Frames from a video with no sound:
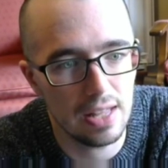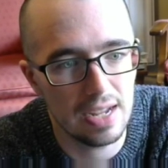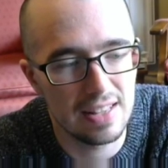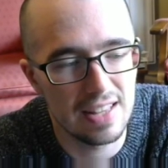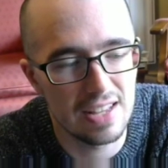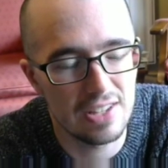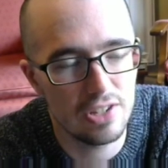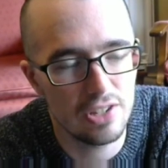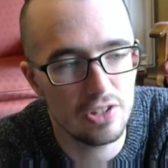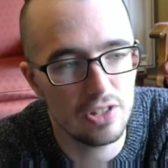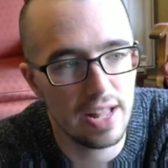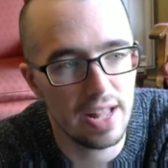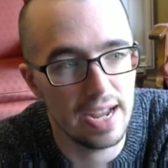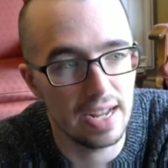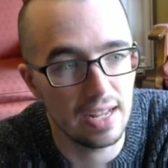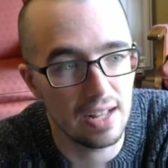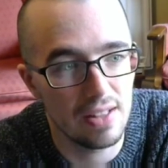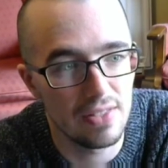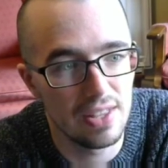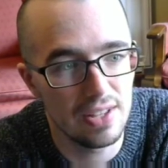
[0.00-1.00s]
This is
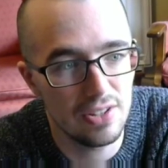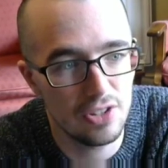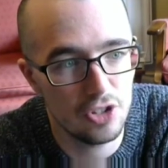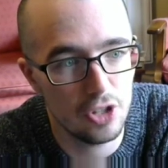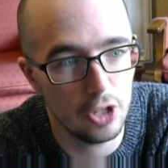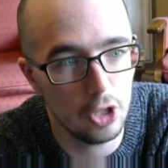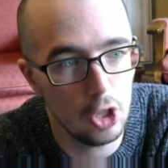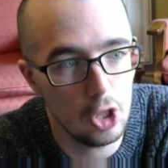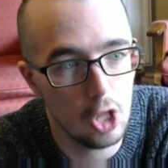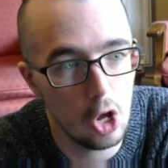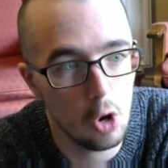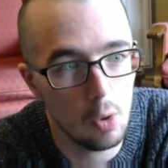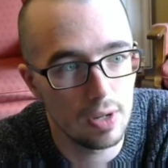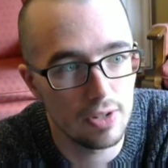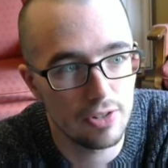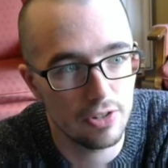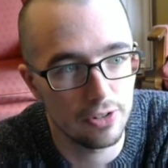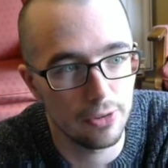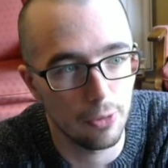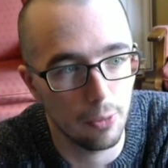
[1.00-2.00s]
the
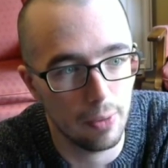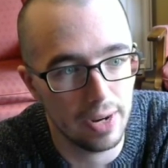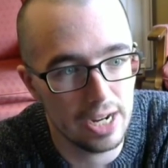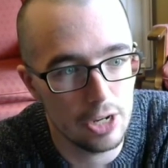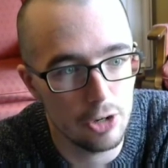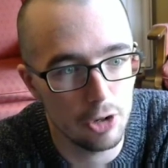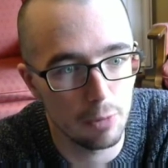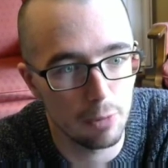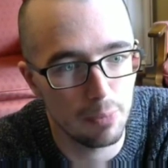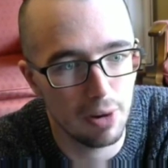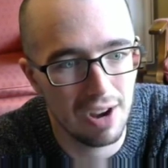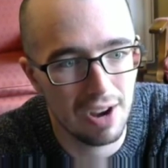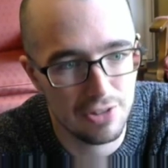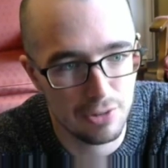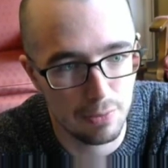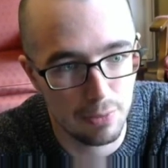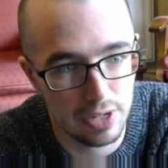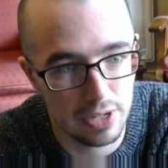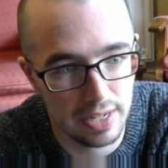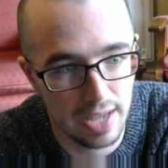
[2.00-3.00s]
lowest grade you could
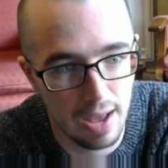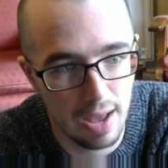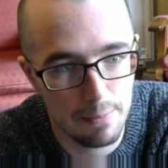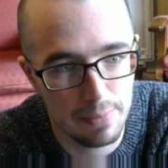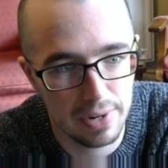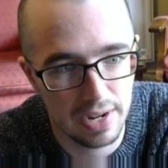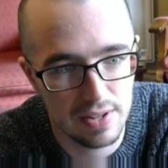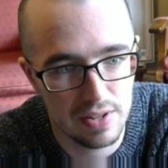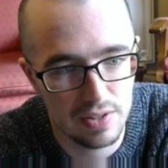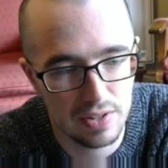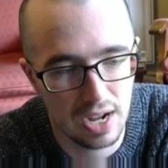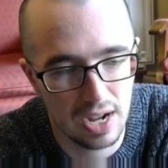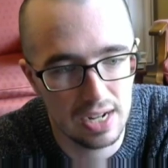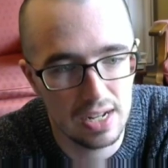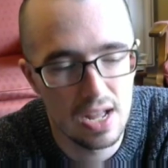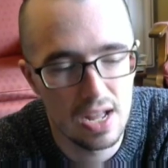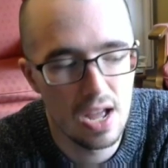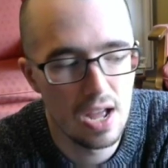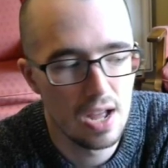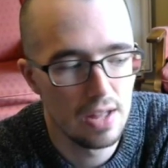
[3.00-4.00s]
possibly get because it's got
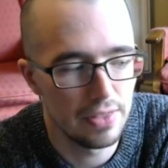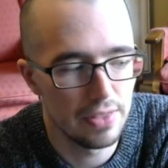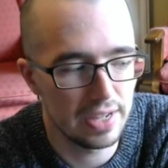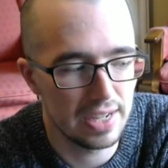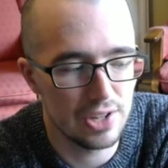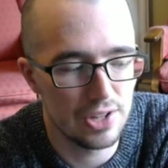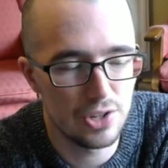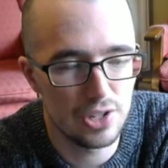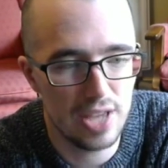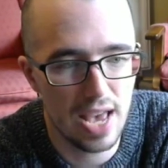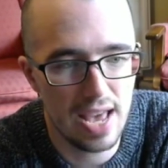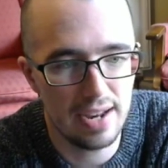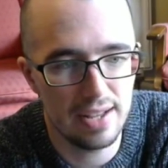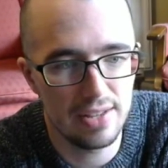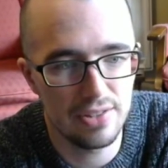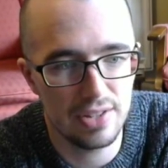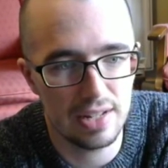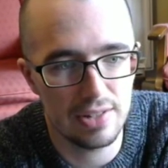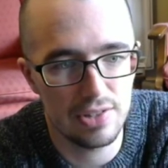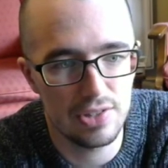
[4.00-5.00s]
the cassette
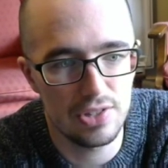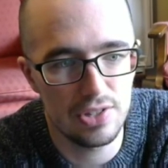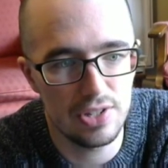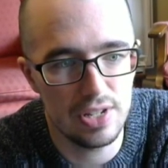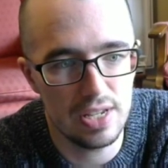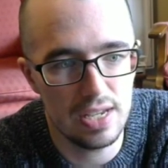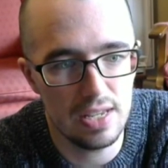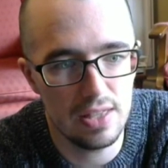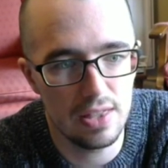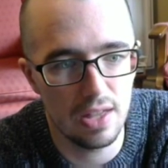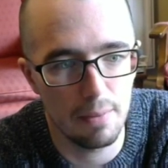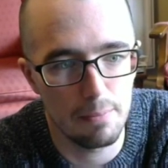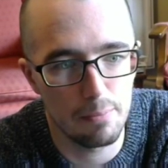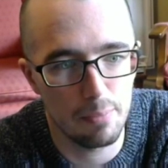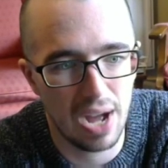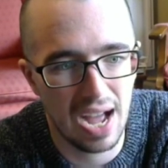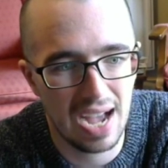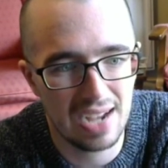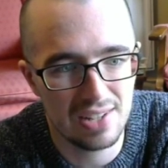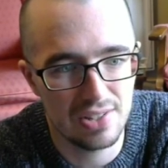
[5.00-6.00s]
is at C, the
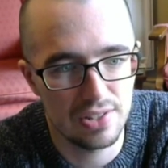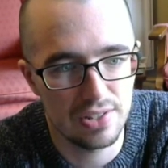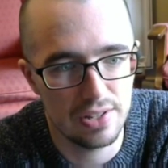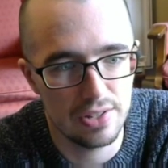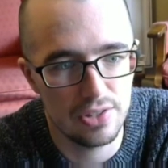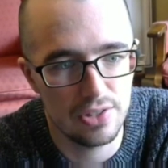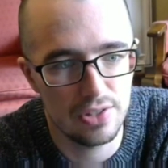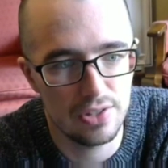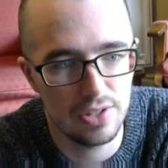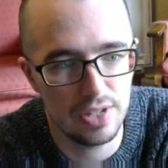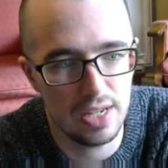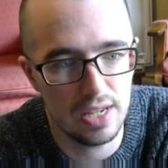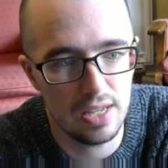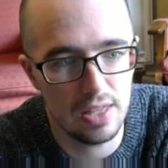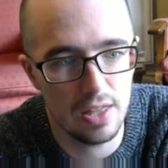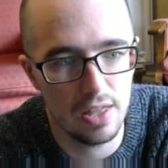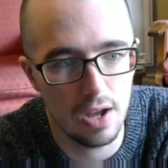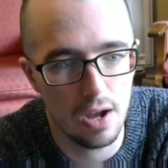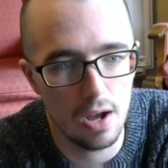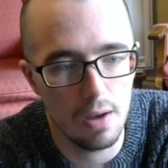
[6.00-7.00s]
box is at C,
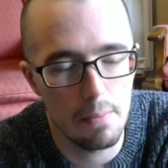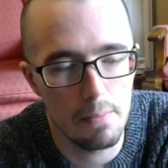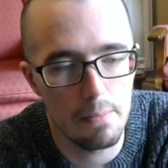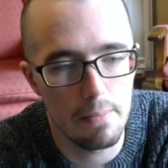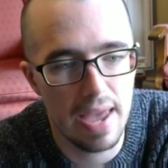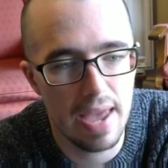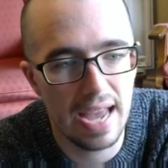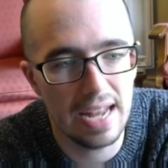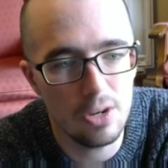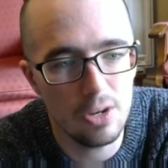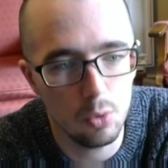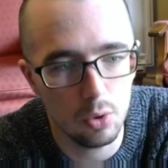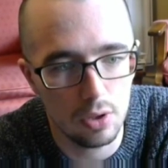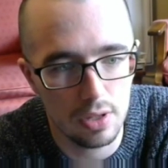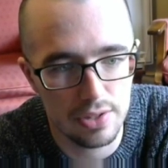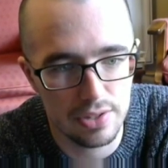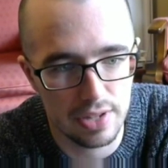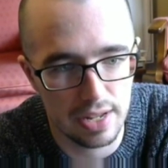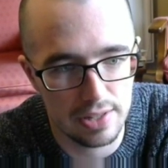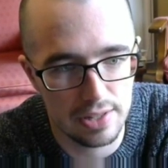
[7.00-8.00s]
the manual
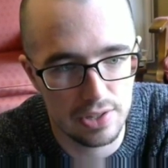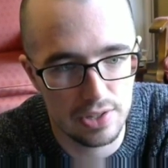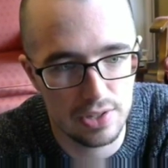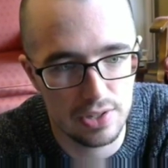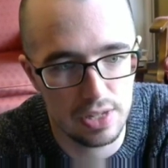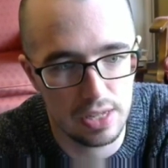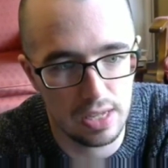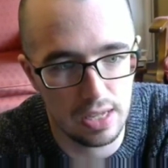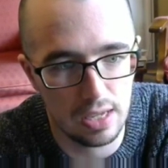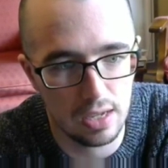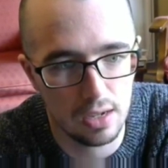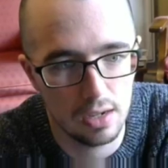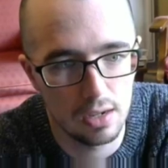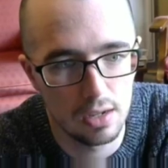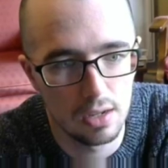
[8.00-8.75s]
is at C.